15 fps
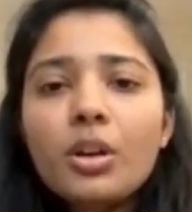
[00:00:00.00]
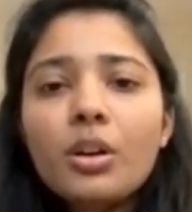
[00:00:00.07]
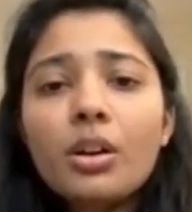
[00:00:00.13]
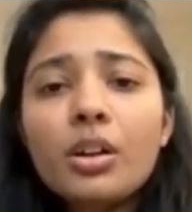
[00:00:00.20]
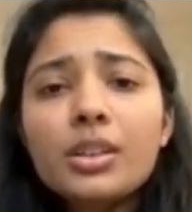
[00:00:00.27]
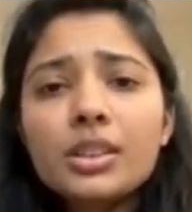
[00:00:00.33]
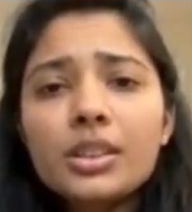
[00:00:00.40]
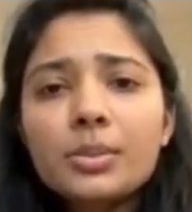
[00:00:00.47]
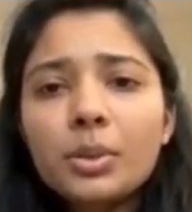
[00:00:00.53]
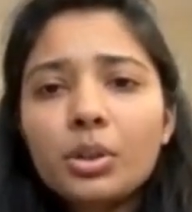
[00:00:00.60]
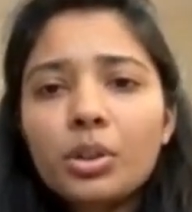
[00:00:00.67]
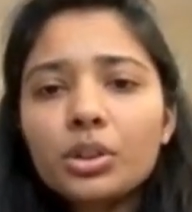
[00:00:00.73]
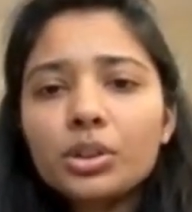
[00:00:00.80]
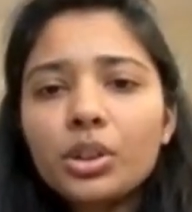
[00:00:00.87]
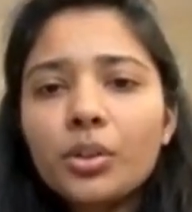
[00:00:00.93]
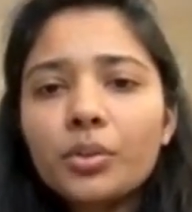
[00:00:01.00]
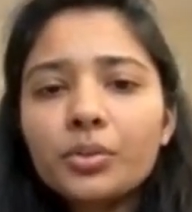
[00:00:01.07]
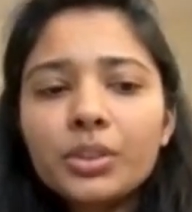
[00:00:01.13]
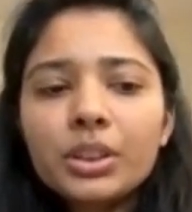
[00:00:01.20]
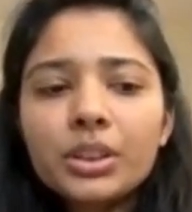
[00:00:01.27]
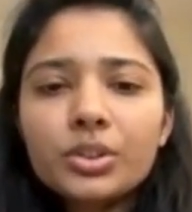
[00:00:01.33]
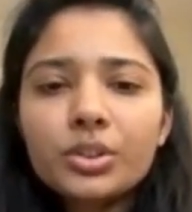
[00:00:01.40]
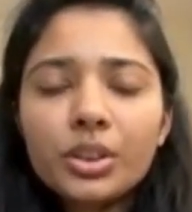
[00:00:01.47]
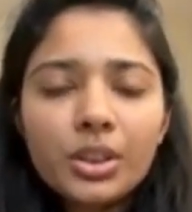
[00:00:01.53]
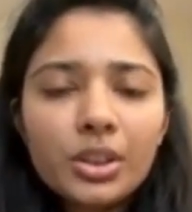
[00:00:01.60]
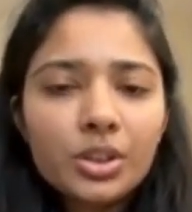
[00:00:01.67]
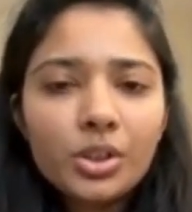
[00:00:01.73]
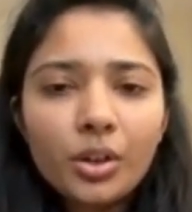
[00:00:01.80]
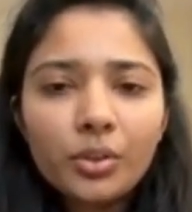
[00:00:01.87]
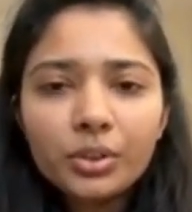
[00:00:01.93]
or just because of the
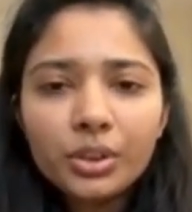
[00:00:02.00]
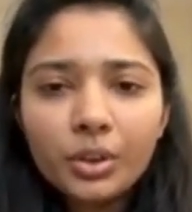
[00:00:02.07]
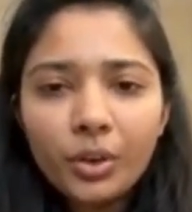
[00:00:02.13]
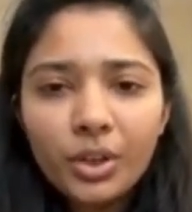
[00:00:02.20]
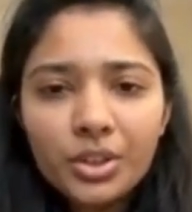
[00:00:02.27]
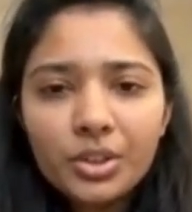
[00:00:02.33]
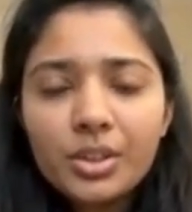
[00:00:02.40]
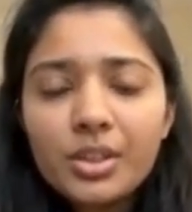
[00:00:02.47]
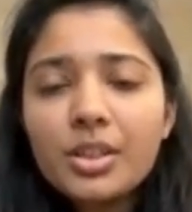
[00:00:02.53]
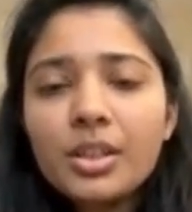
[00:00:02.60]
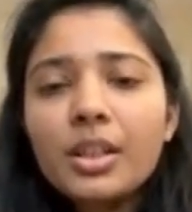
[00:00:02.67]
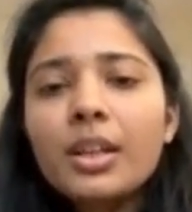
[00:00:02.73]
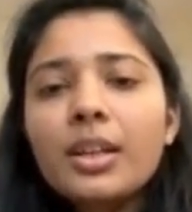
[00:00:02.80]
strategy of the questions.